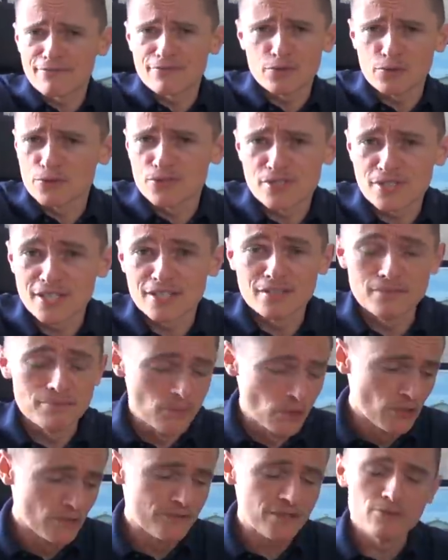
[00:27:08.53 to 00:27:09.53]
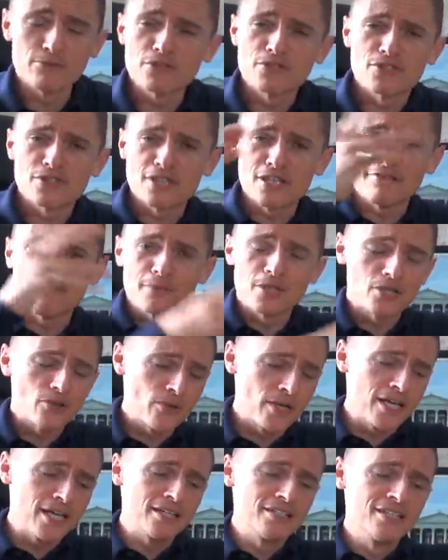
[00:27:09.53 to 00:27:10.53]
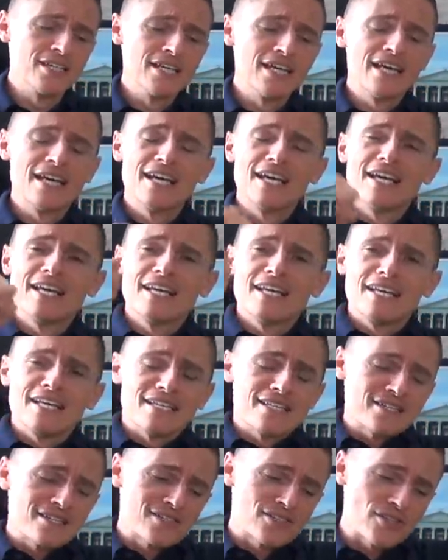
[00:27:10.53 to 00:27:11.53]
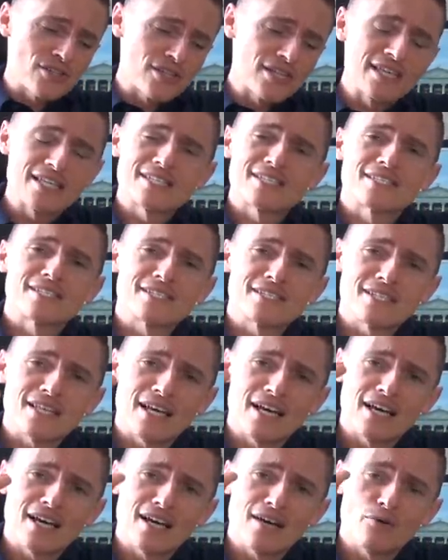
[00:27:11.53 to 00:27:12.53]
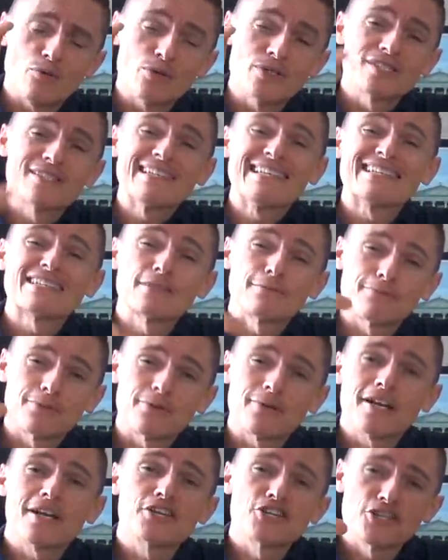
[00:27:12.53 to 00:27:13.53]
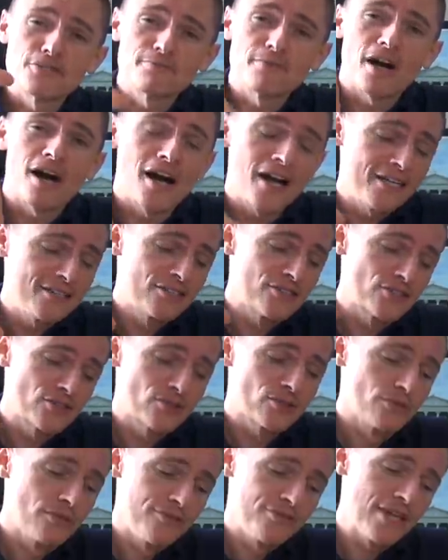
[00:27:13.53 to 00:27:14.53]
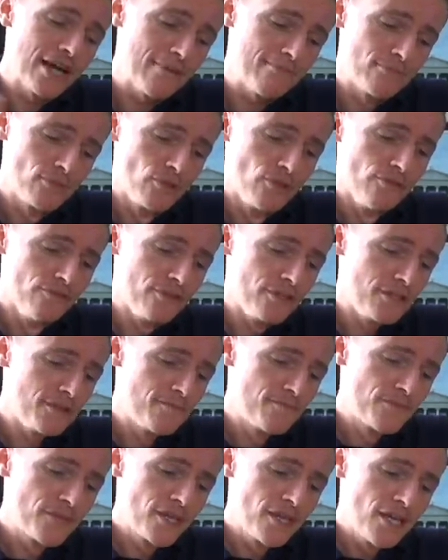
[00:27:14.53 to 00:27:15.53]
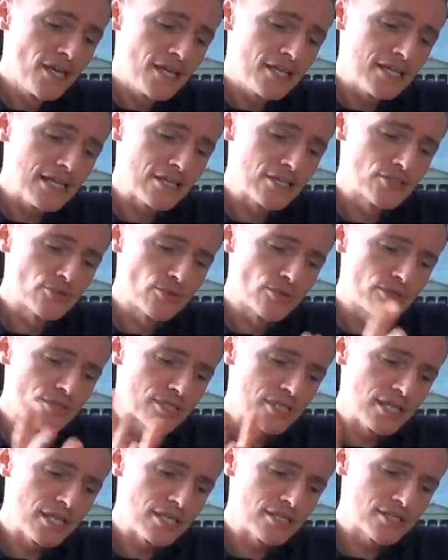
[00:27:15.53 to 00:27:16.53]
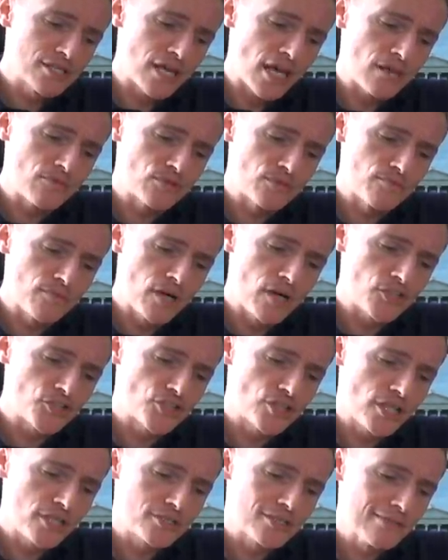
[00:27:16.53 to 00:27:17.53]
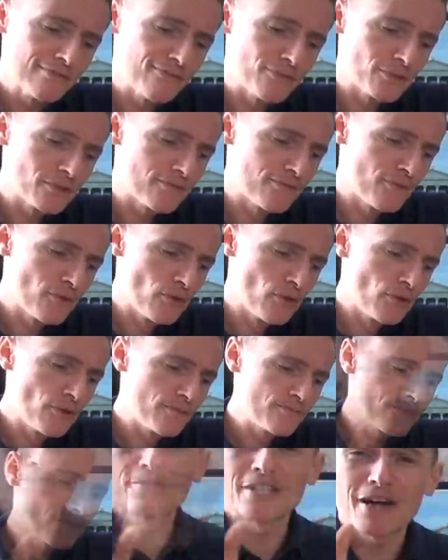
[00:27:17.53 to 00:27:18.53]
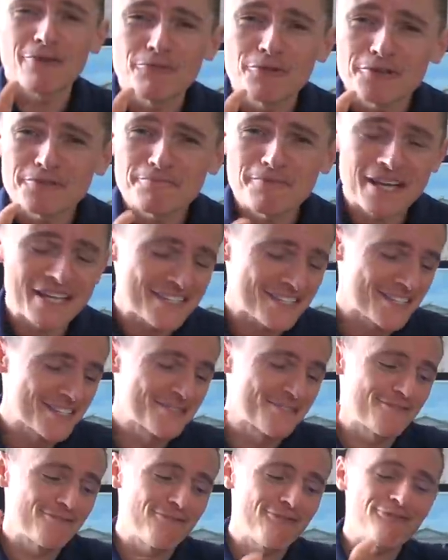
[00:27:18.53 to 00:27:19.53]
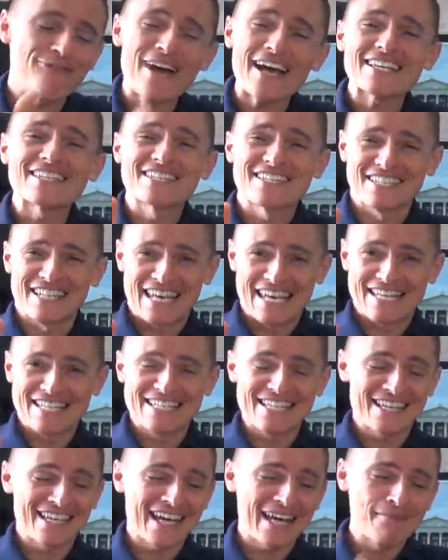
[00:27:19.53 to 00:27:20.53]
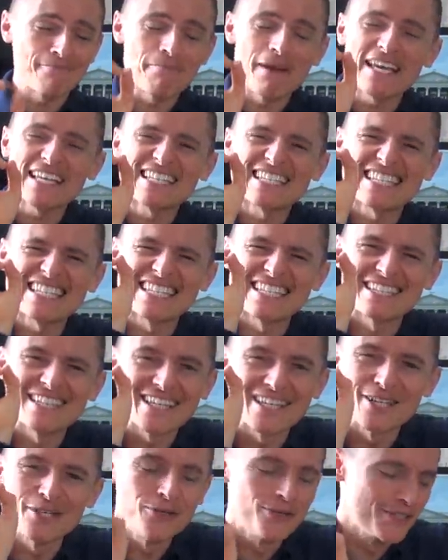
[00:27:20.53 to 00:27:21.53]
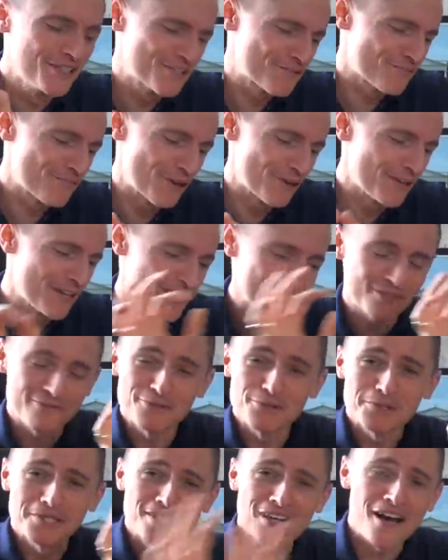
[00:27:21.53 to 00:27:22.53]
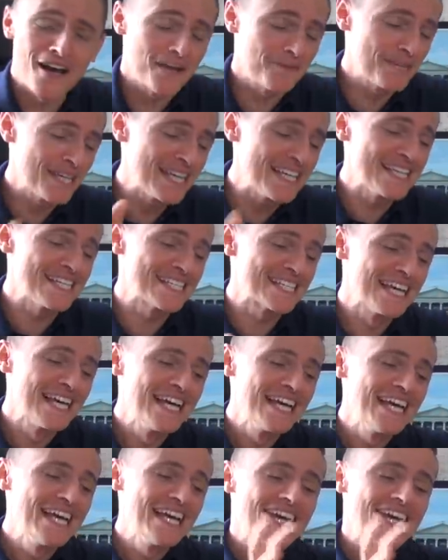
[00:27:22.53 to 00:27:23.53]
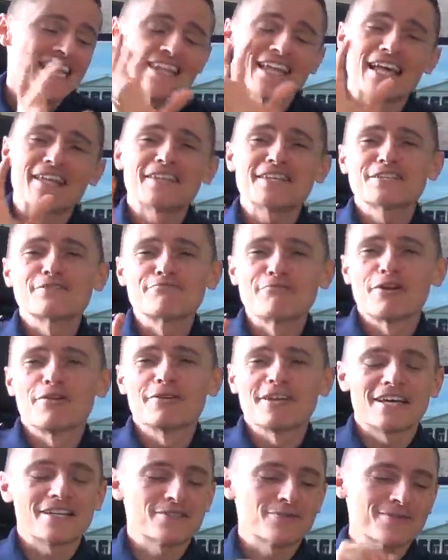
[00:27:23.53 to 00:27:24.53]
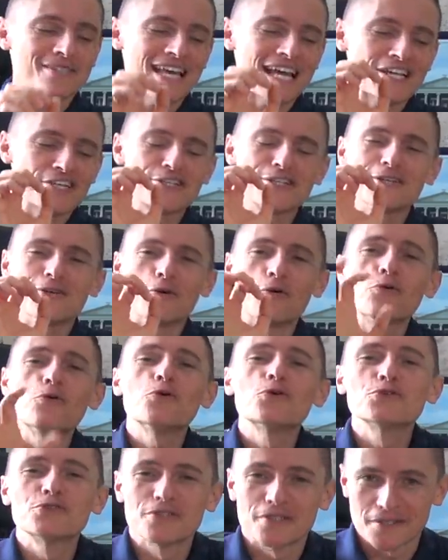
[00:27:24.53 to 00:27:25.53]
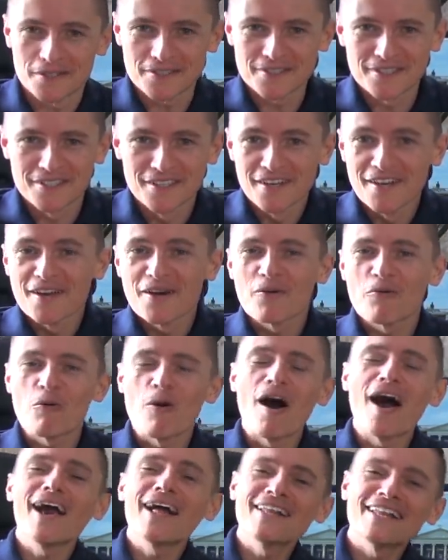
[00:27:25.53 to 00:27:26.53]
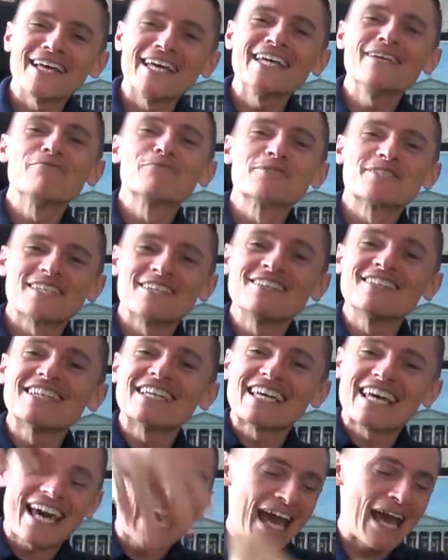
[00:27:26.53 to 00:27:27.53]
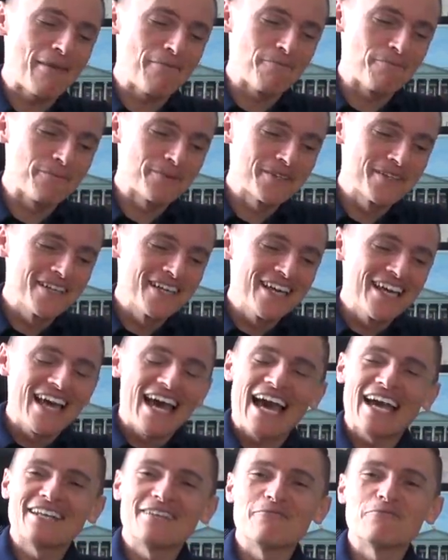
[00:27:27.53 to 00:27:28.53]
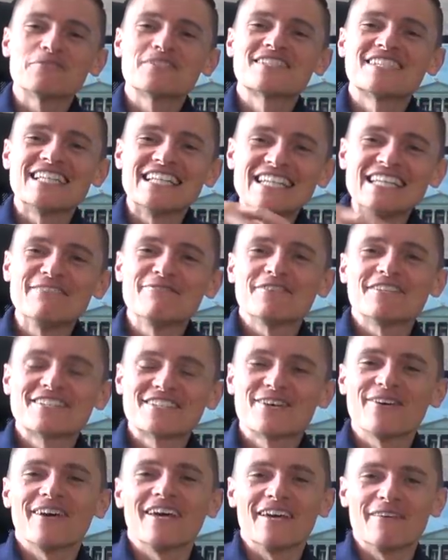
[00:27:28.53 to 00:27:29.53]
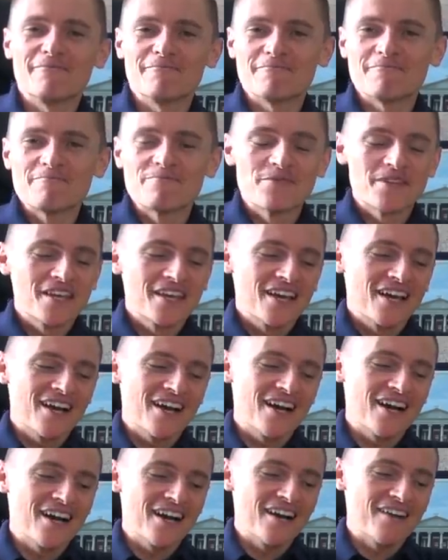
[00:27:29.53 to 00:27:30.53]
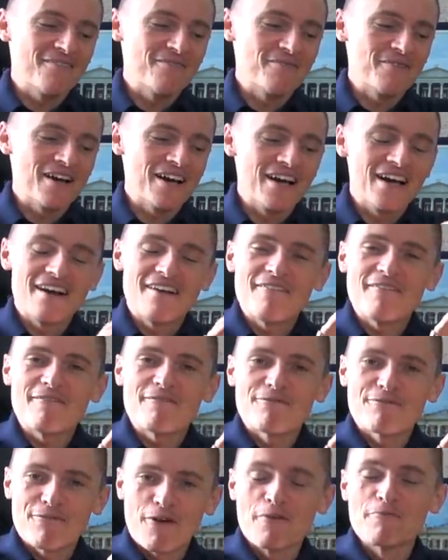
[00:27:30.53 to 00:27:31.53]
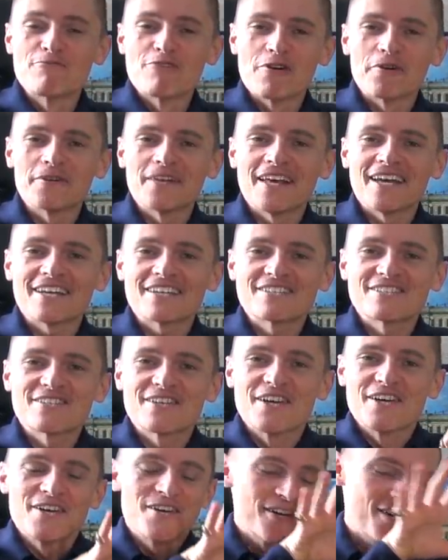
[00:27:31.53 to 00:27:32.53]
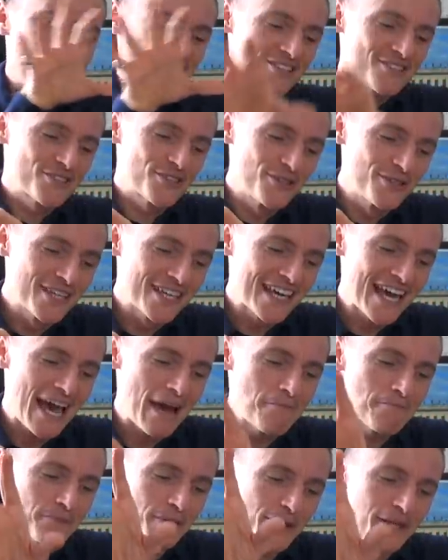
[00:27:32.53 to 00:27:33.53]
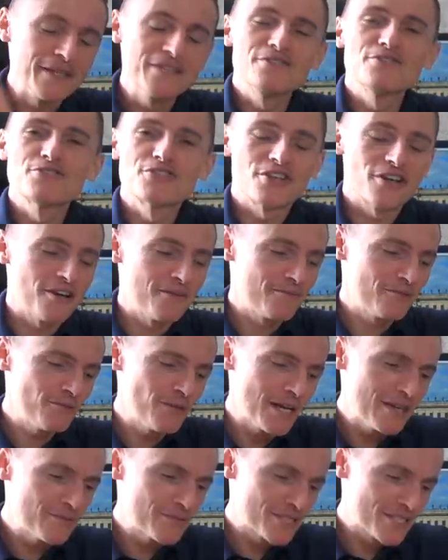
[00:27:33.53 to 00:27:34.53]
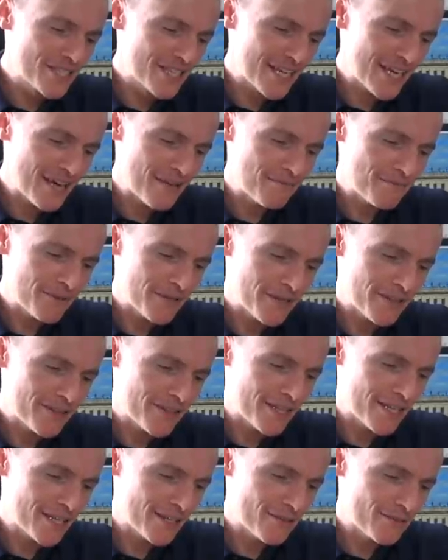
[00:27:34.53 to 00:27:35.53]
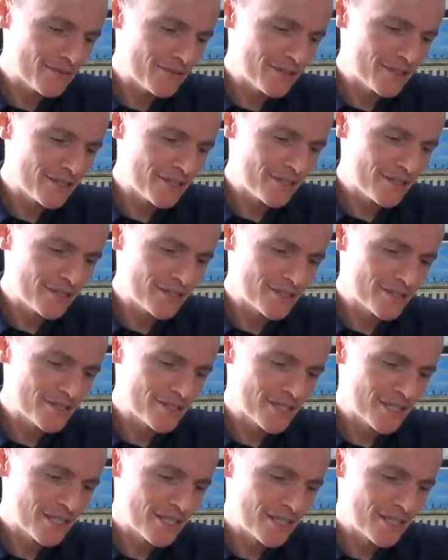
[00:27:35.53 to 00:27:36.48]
have all seen the movie with Steve McQueen. So this was the inspiration behind the story of that movie. Now he escaped in March 1944. Now what makes this fascinating and makes this the coolest Rolex of all time is that this Rolex was actually ordered while he was in the camp, and it was delivered to him from Rolex to the camp in Germany. Where was the camp? I think it was,